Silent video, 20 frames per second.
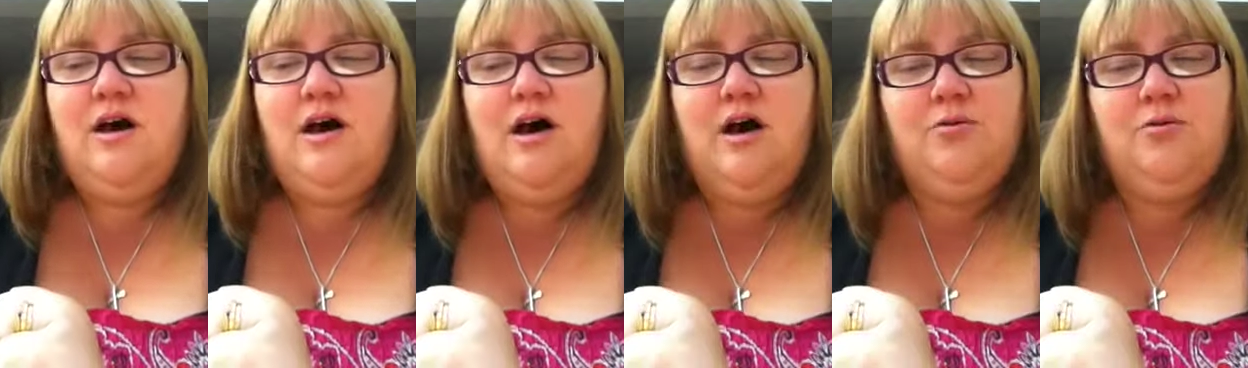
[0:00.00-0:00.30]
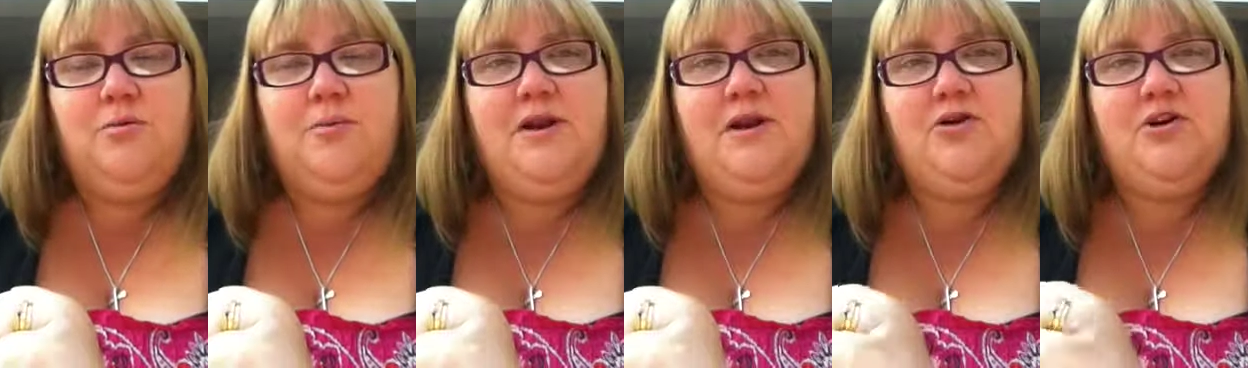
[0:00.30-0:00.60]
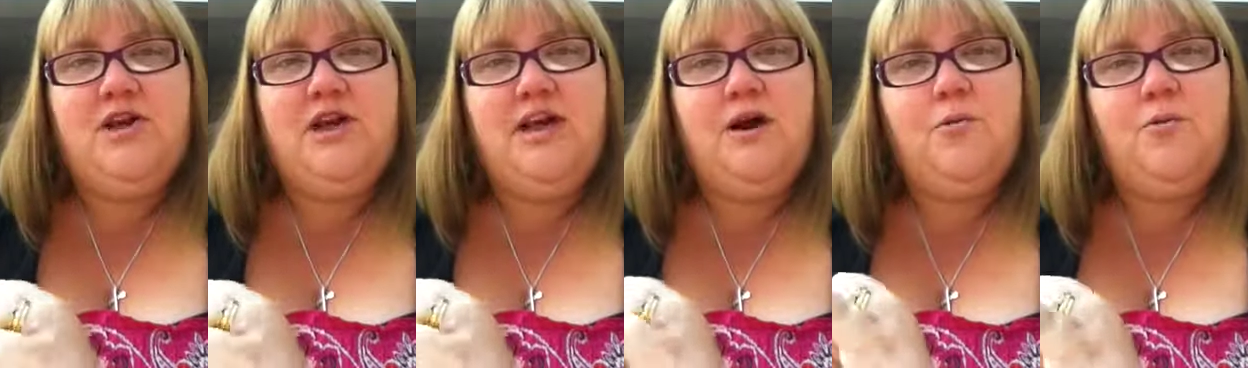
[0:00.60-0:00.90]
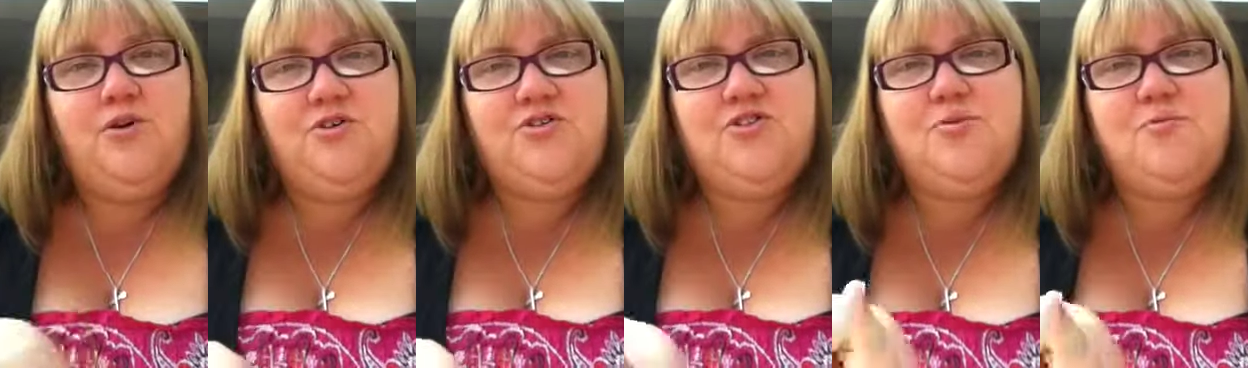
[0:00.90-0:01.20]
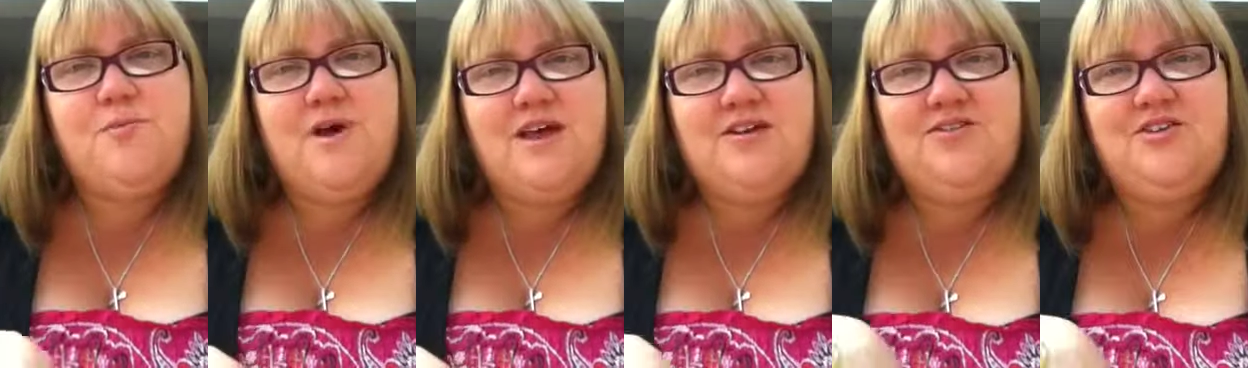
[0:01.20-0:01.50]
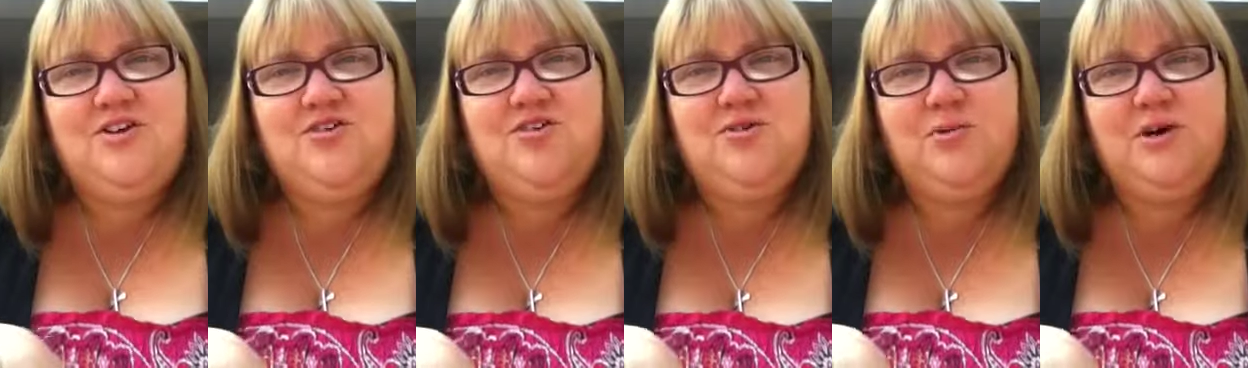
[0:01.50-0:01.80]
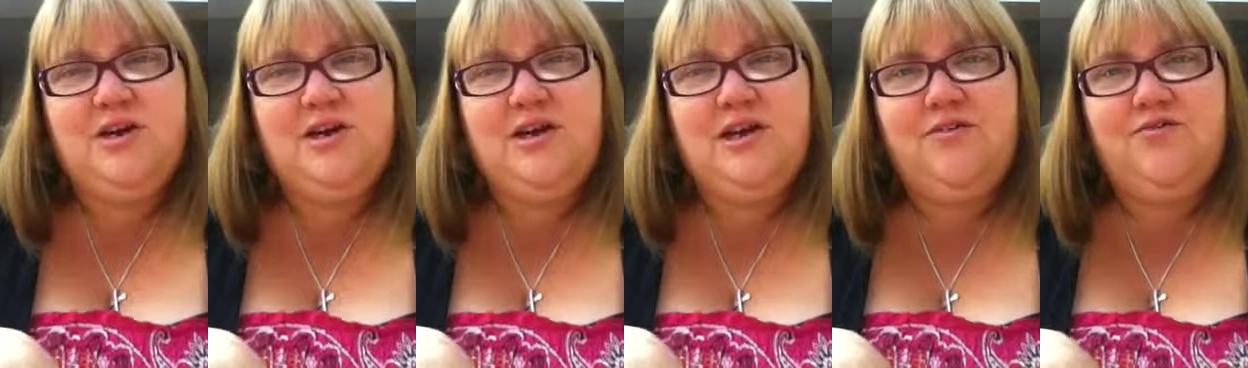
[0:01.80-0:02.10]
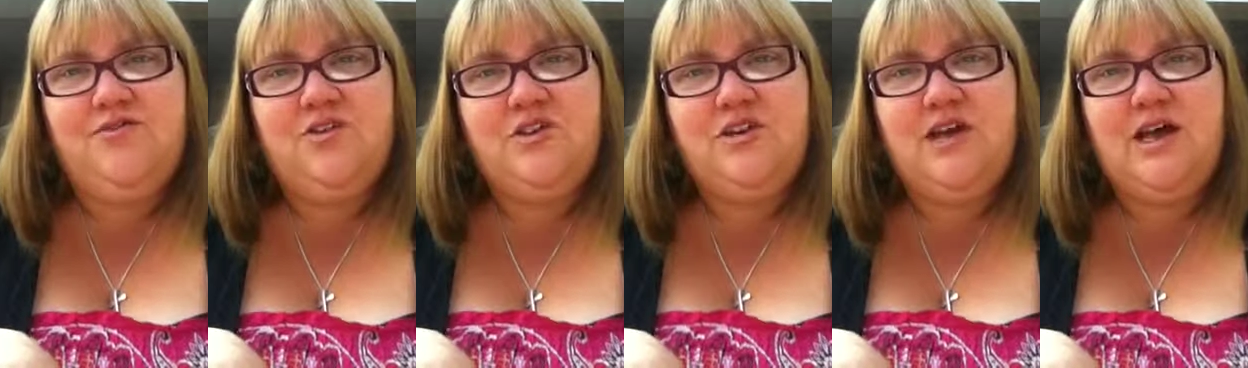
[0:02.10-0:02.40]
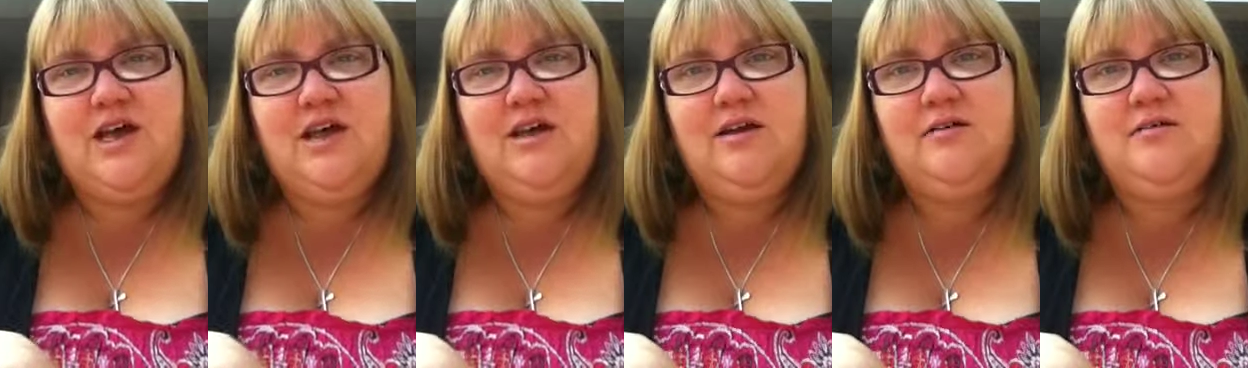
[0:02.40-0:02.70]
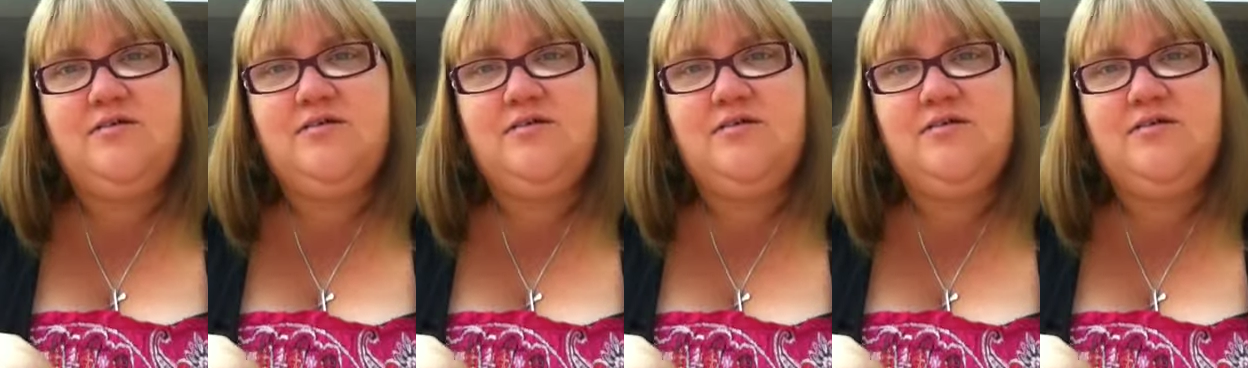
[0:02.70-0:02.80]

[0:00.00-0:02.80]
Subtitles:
I will be looking at what's the message that we're going to give today.